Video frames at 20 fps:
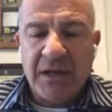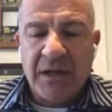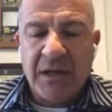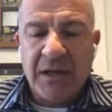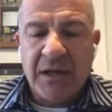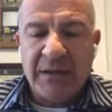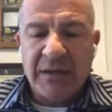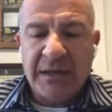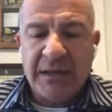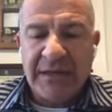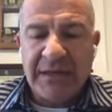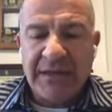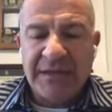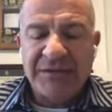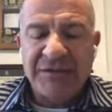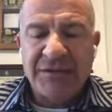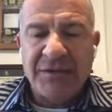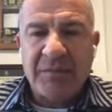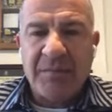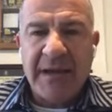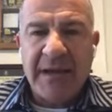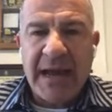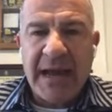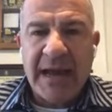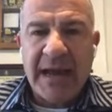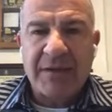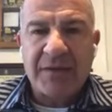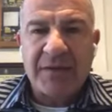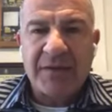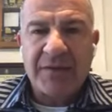uh, an easier
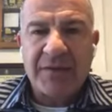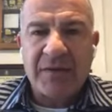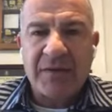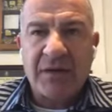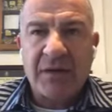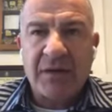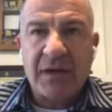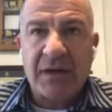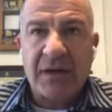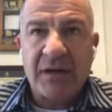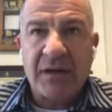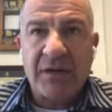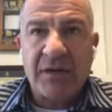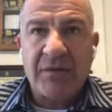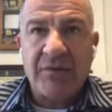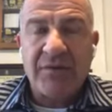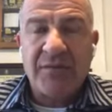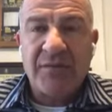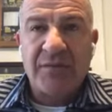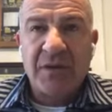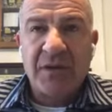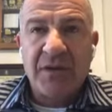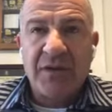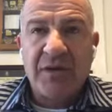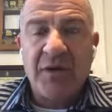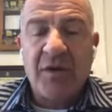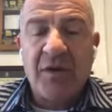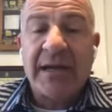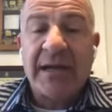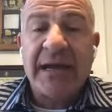path of
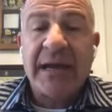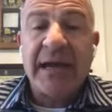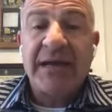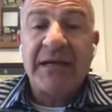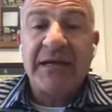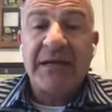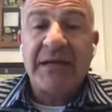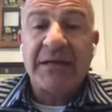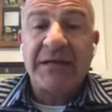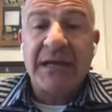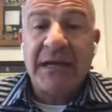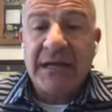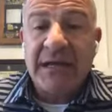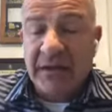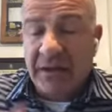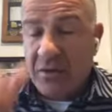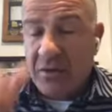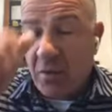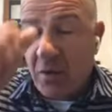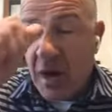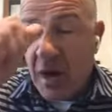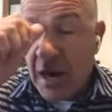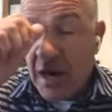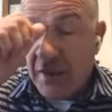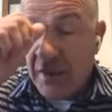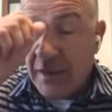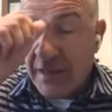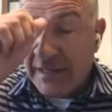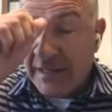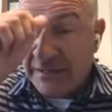going ahead and, and
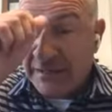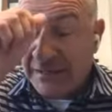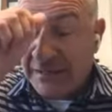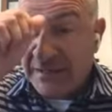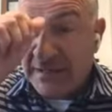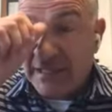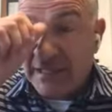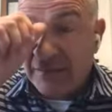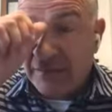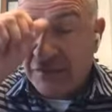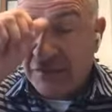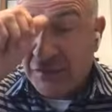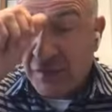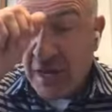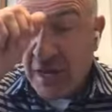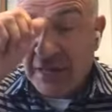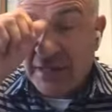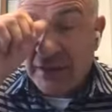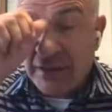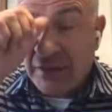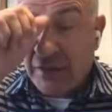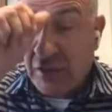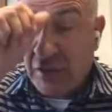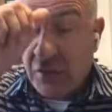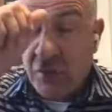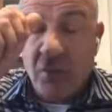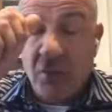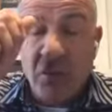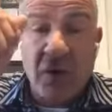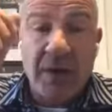acquiring instead of trying to
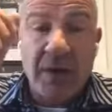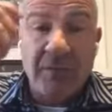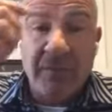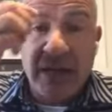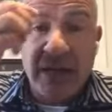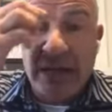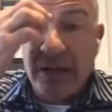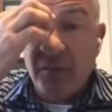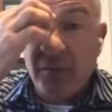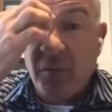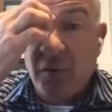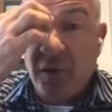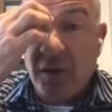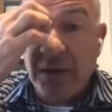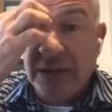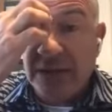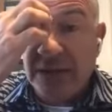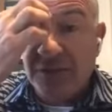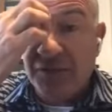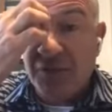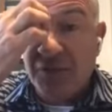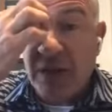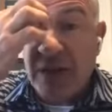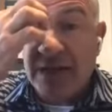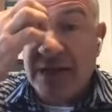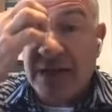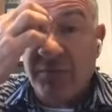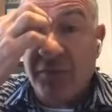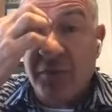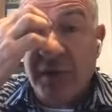go one by one and
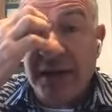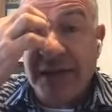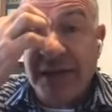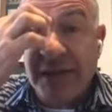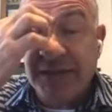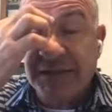trying to break